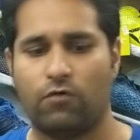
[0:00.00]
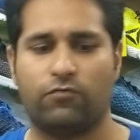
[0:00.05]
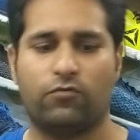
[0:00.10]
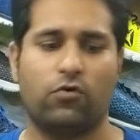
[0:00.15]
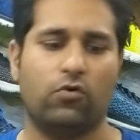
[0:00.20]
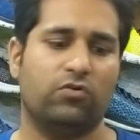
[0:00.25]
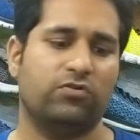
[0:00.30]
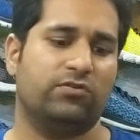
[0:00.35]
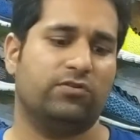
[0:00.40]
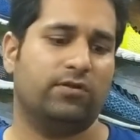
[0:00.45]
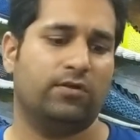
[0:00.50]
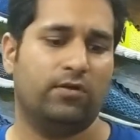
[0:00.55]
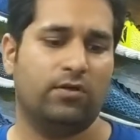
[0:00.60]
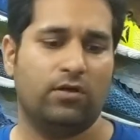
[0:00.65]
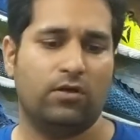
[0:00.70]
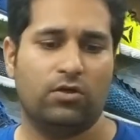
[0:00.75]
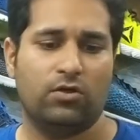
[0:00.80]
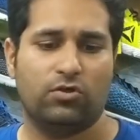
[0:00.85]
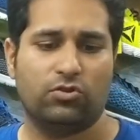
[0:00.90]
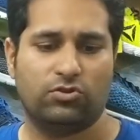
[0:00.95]
of course.
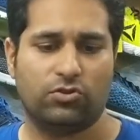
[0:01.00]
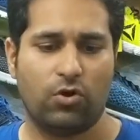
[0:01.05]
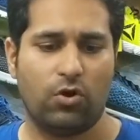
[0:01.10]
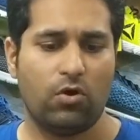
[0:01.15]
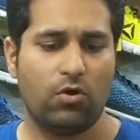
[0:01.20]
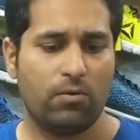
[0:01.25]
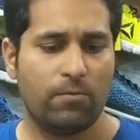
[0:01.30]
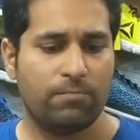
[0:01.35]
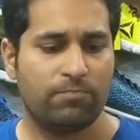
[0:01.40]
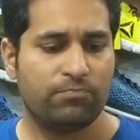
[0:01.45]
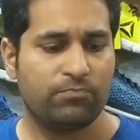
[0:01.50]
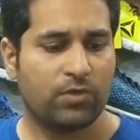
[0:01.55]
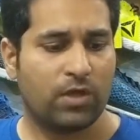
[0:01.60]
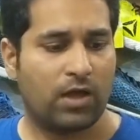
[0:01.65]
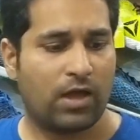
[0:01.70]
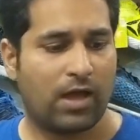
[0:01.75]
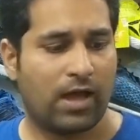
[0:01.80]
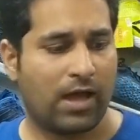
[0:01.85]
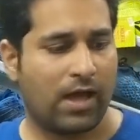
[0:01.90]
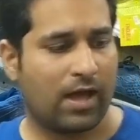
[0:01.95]
So
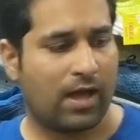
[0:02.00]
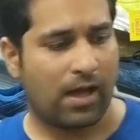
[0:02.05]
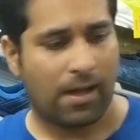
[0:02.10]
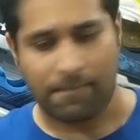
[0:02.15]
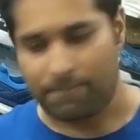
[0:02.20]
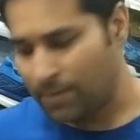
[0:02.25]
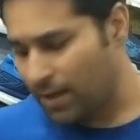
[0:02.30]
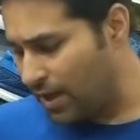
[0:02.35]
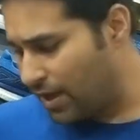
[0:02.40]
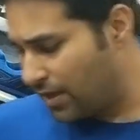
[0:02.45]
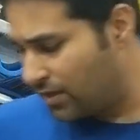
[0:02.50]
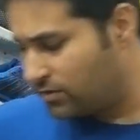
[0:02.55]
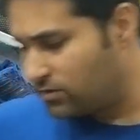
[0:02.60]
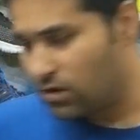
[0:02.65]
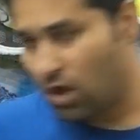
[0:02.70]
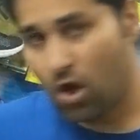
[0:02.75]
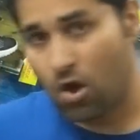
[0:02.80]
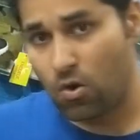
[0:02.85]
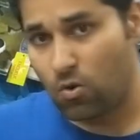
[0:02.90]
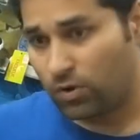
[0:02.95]
but
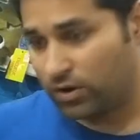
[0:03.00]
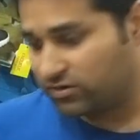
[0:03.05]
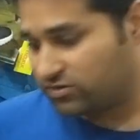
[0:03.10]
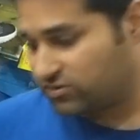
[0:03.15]
now